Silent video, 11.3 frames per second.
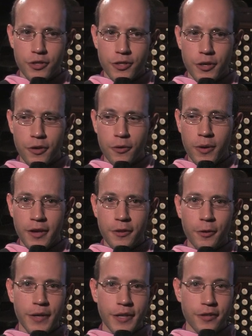so
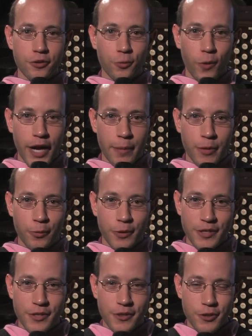there is rhyme and
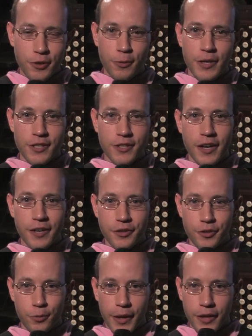reason to it. It's not
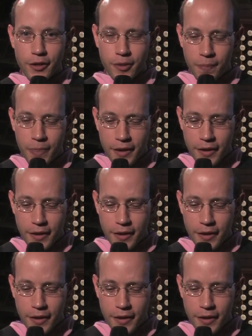just random.